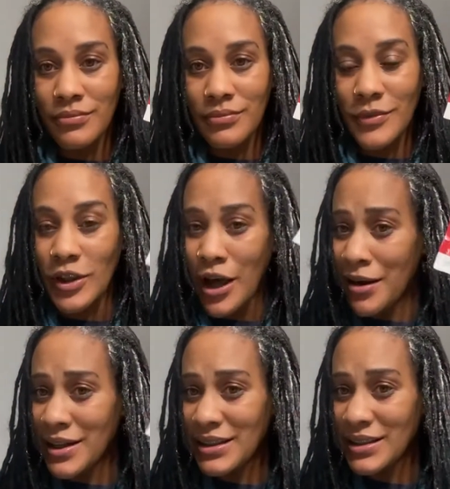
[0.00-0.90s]
y'all
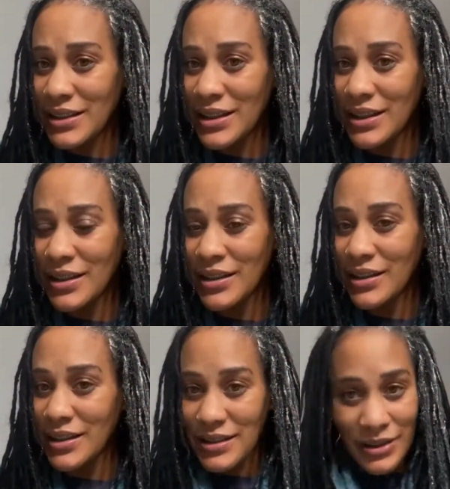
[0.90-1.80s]
honestly think
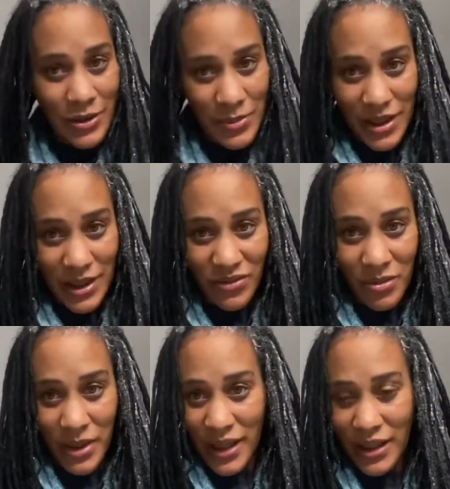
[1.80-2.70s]
this is gonna be enough for
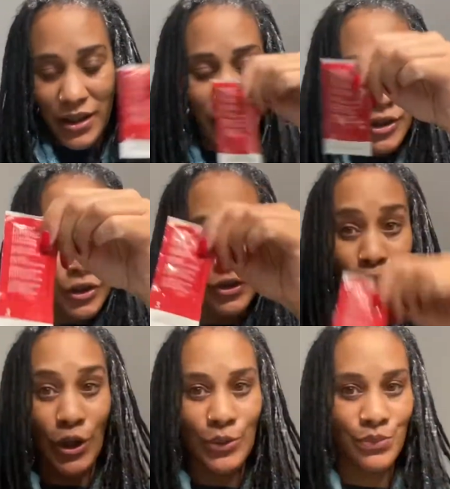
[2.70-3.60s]
my hair?
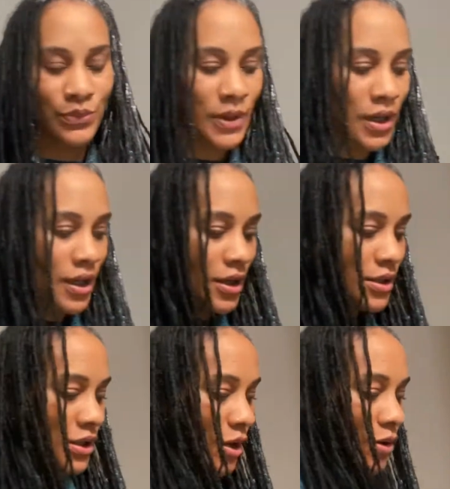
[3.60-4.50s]
No.
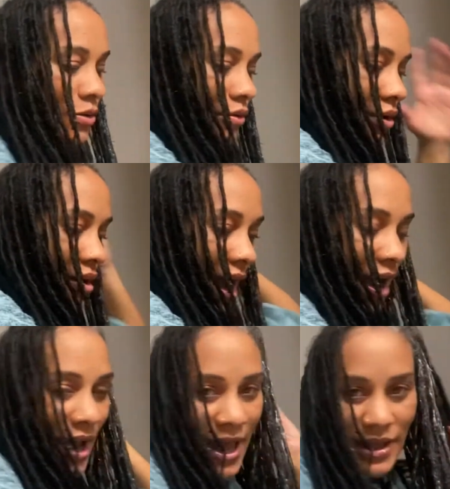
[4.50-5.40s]
So I'll
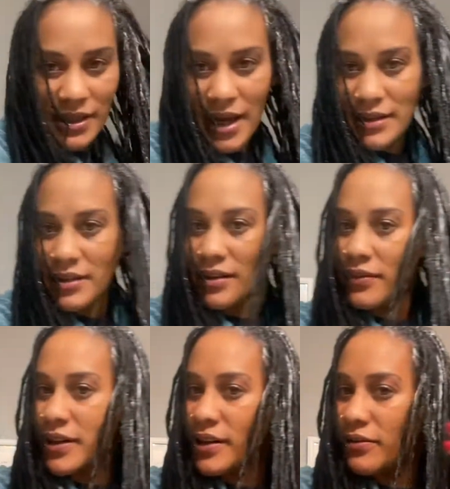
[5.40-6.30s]
add that to the
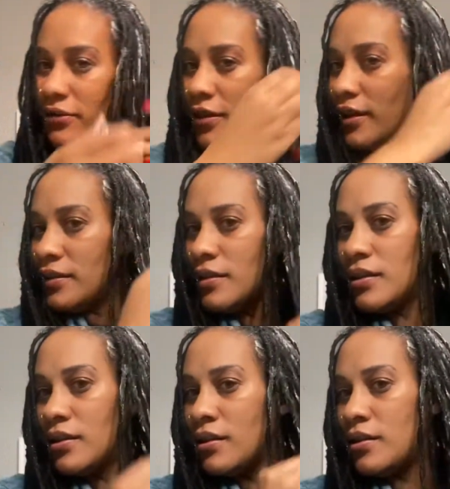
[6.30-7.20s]
very front,
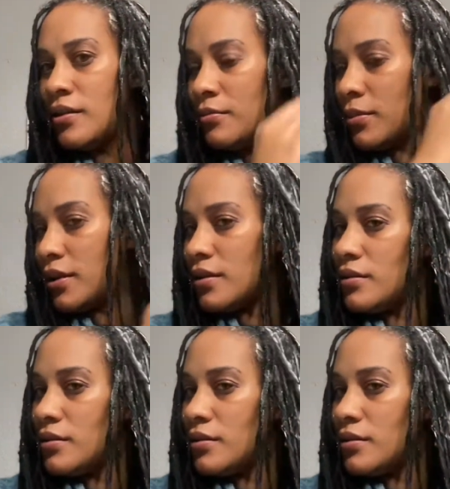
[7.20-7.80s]
but